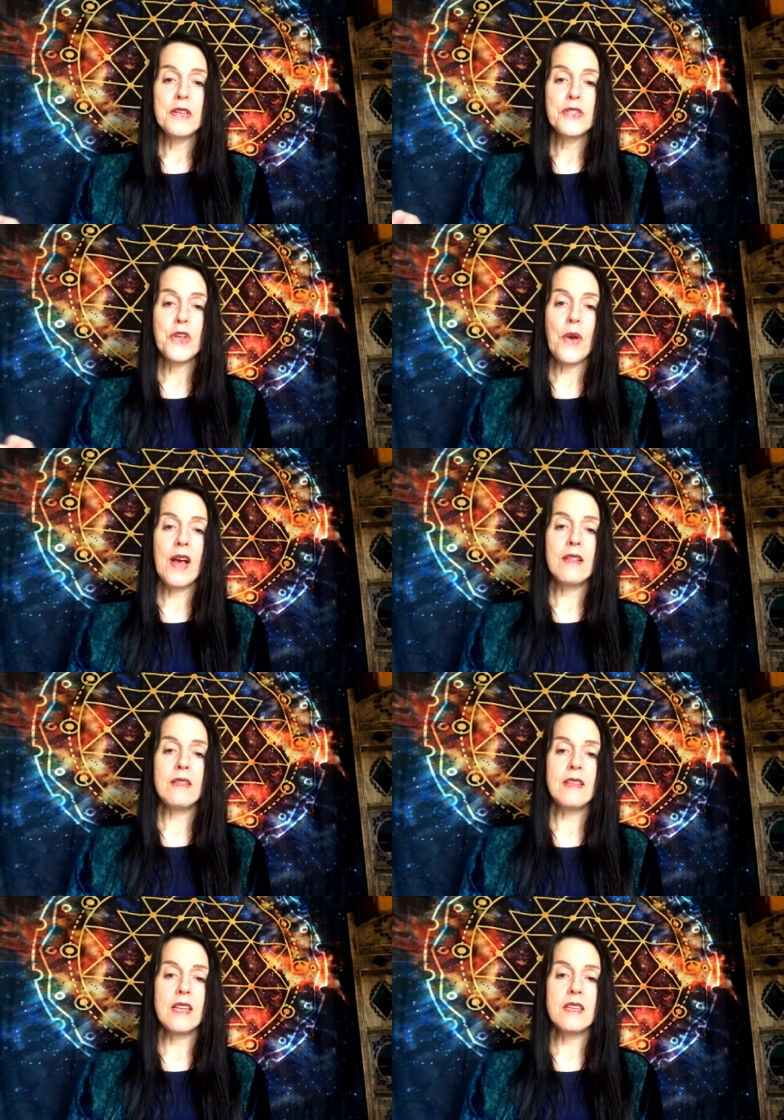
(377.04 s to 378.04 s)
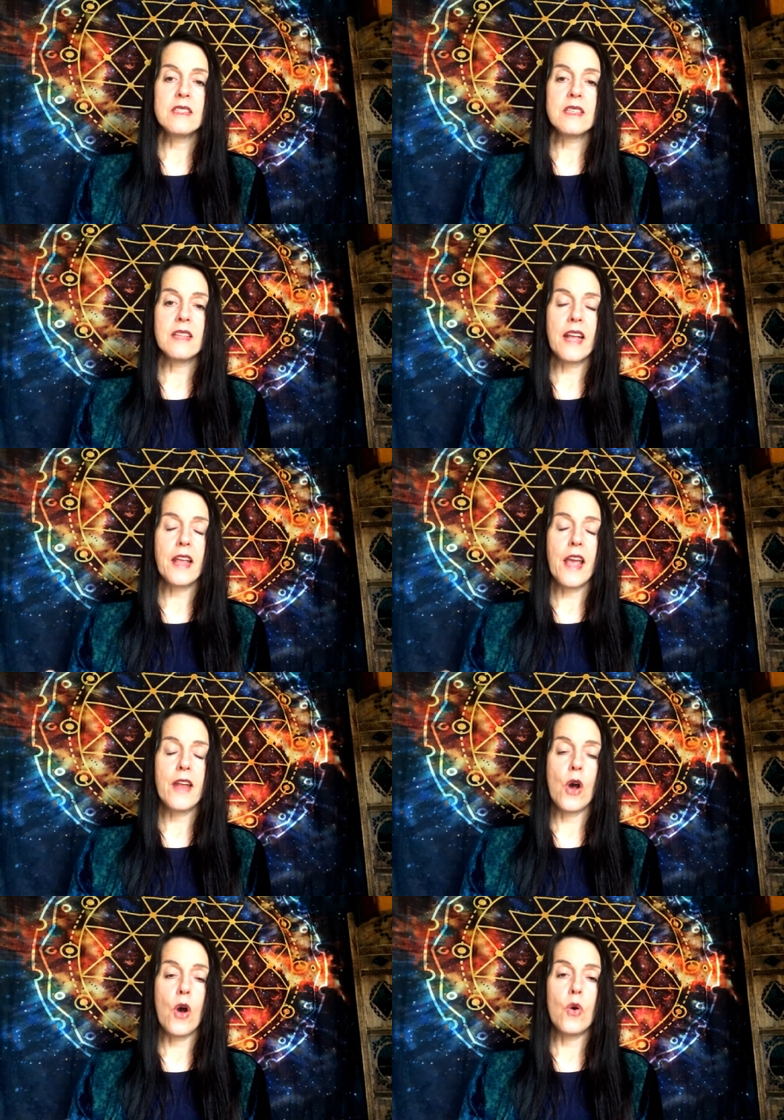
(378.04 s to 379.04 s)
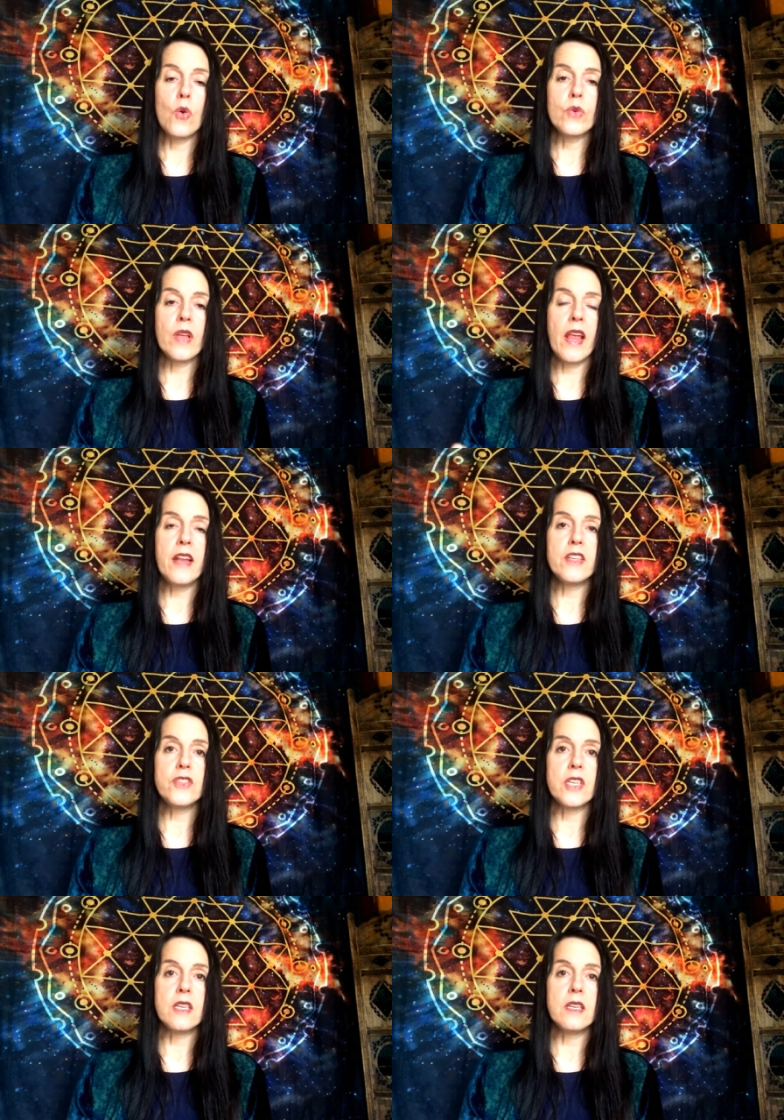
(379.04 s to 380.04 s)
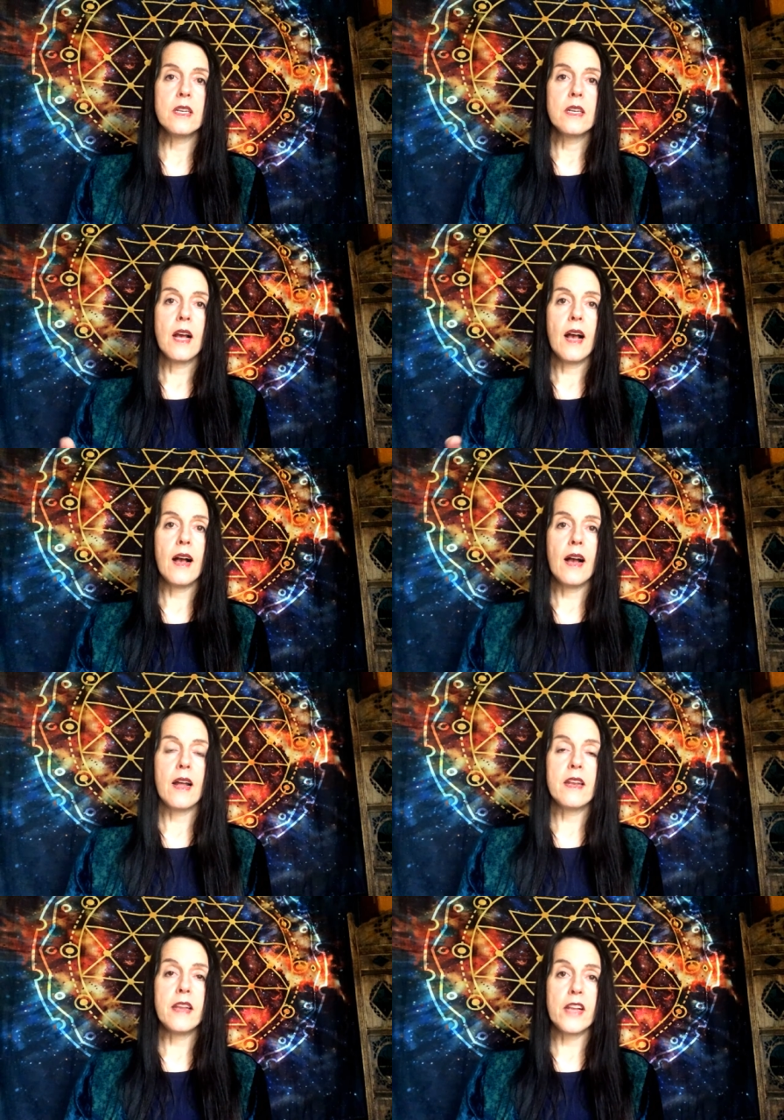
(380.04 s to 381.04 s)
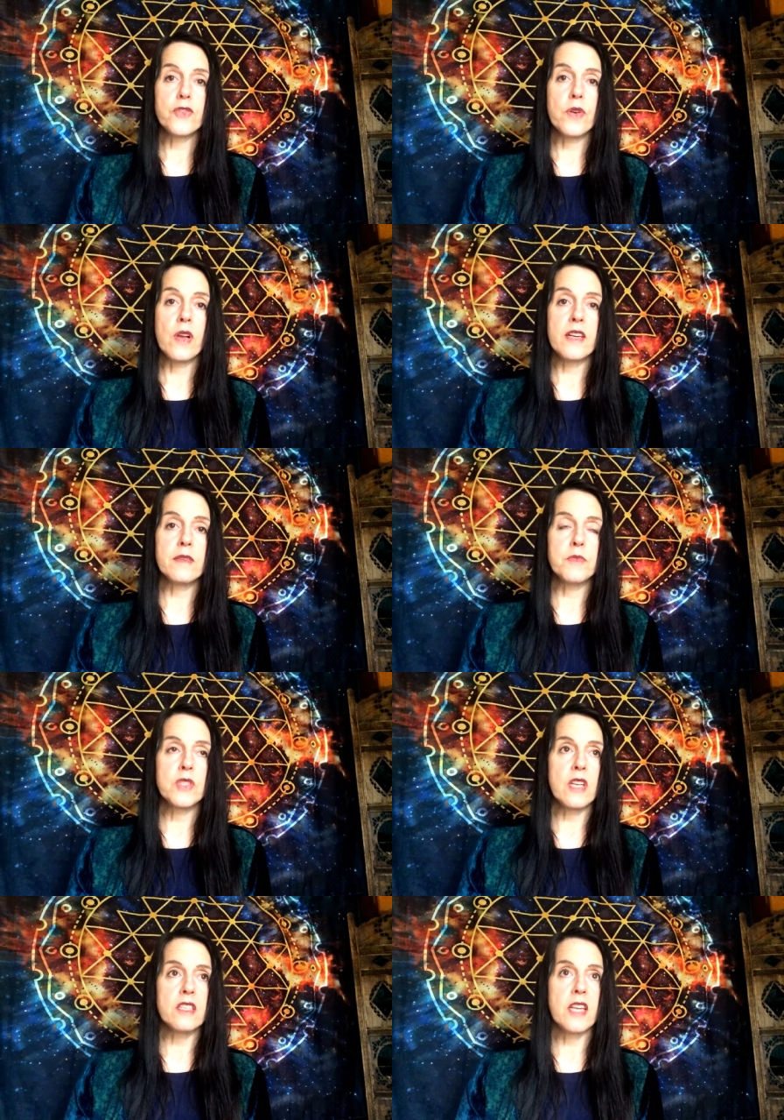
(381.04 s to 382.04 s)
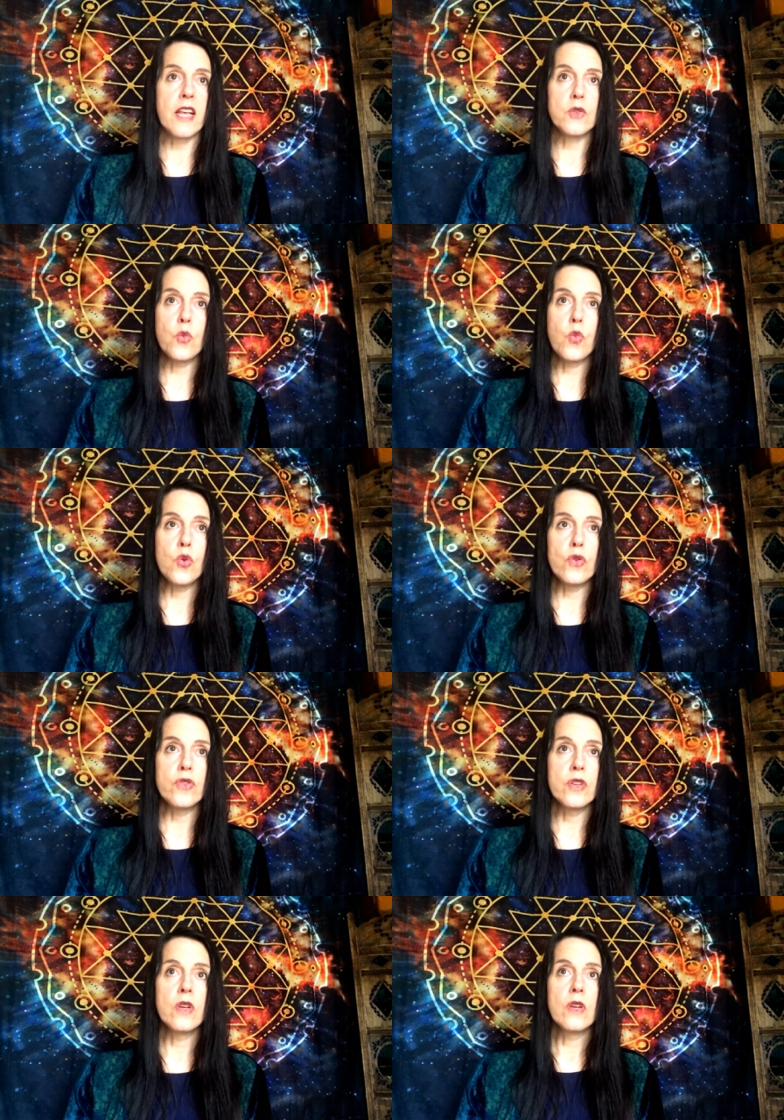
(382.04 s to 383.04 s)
So other things that can hold energy are natural items such as wood,